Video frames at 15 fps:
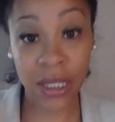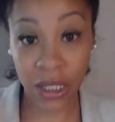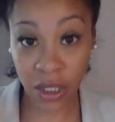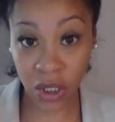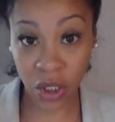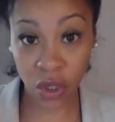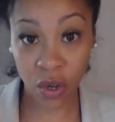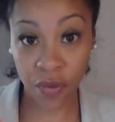to
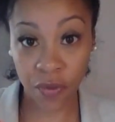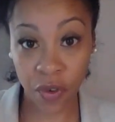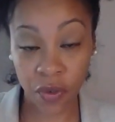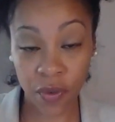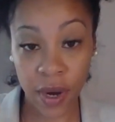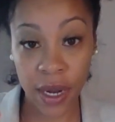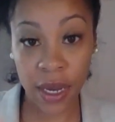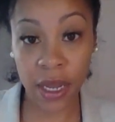yourself
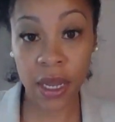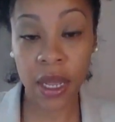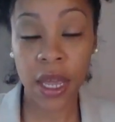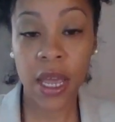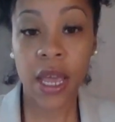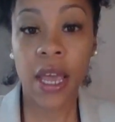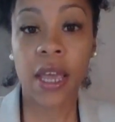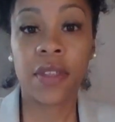already.
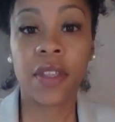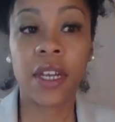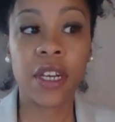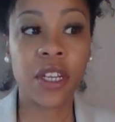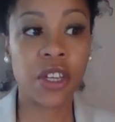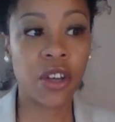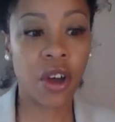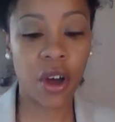And then
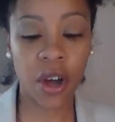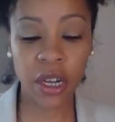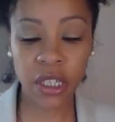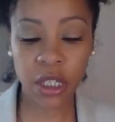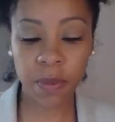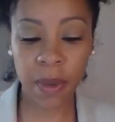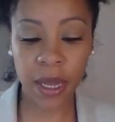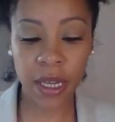in your heart
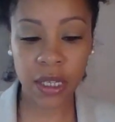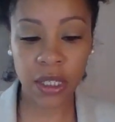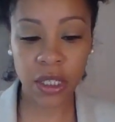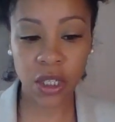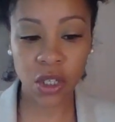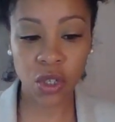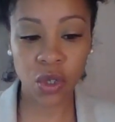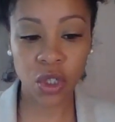
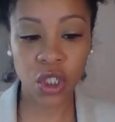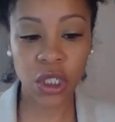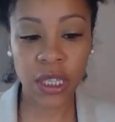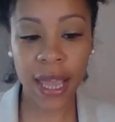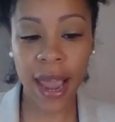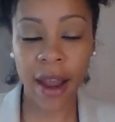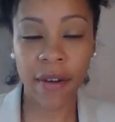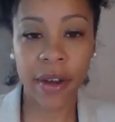space, you're just
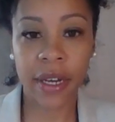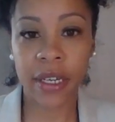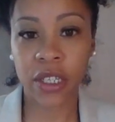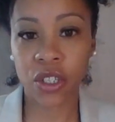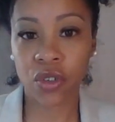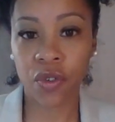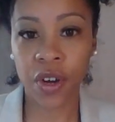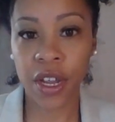carrying
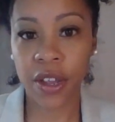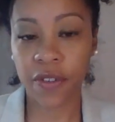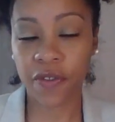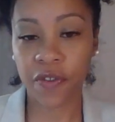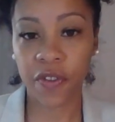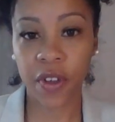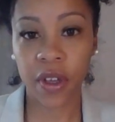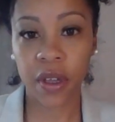this
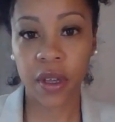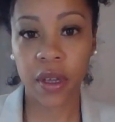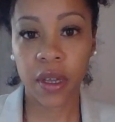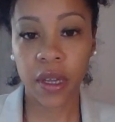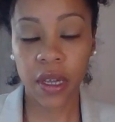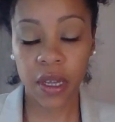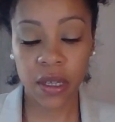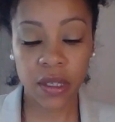grief,
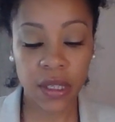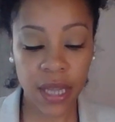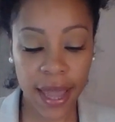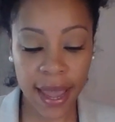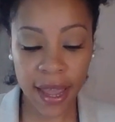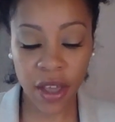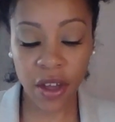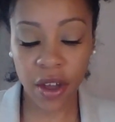this
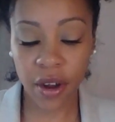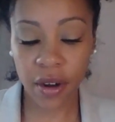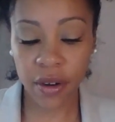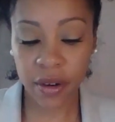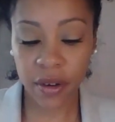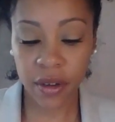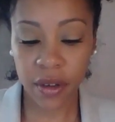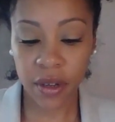anger.
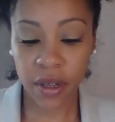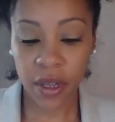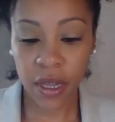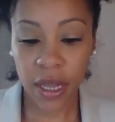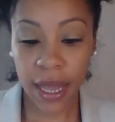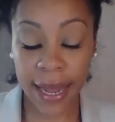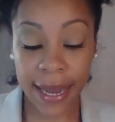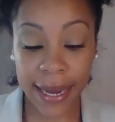
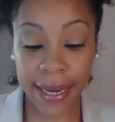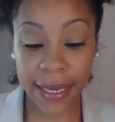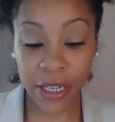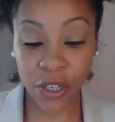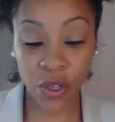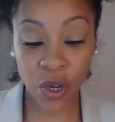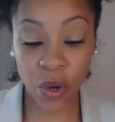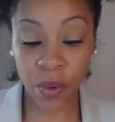
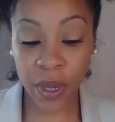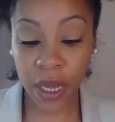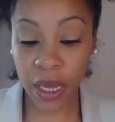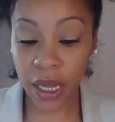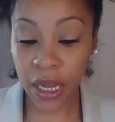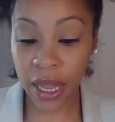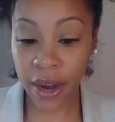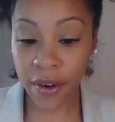And you don't
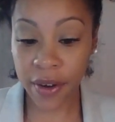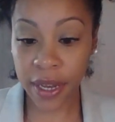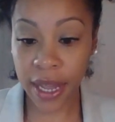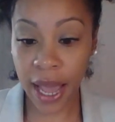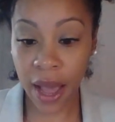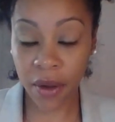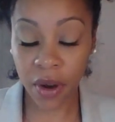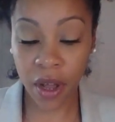get clarity
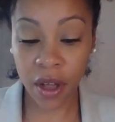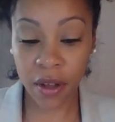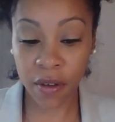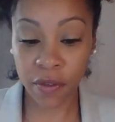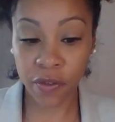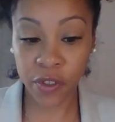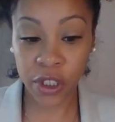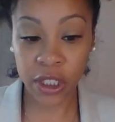out
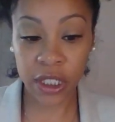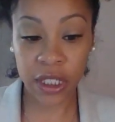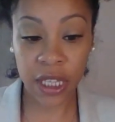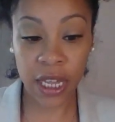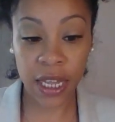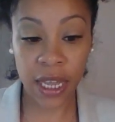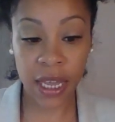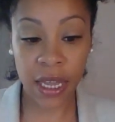of just
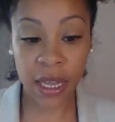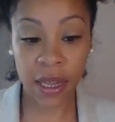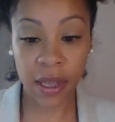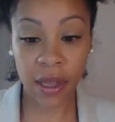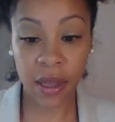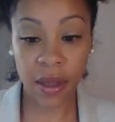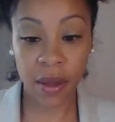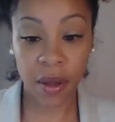
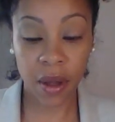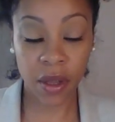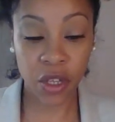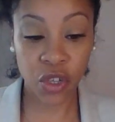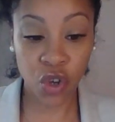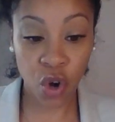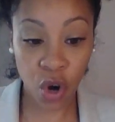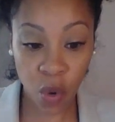thinking
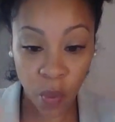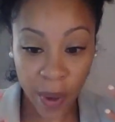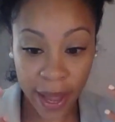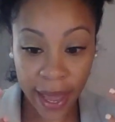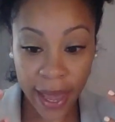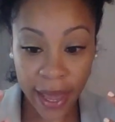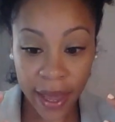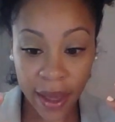your
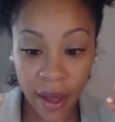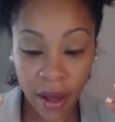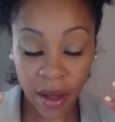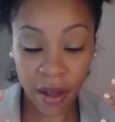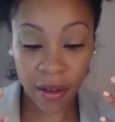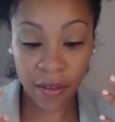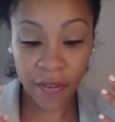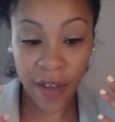way
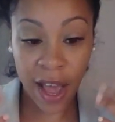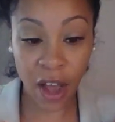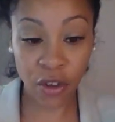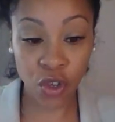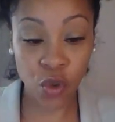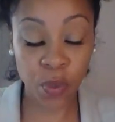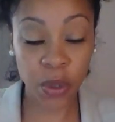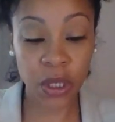of how
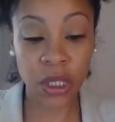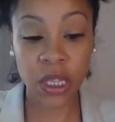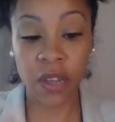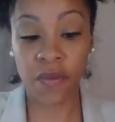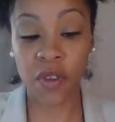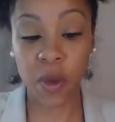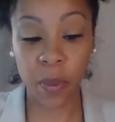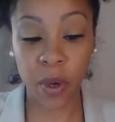you
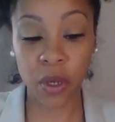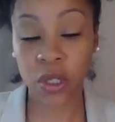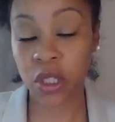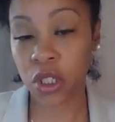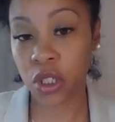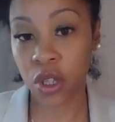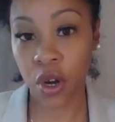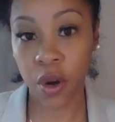perceive your
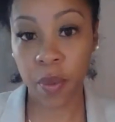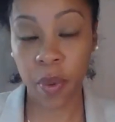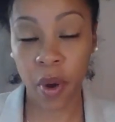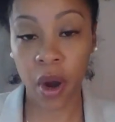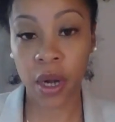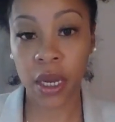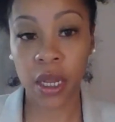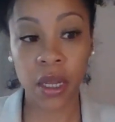person's third
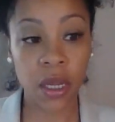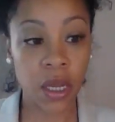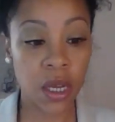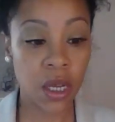party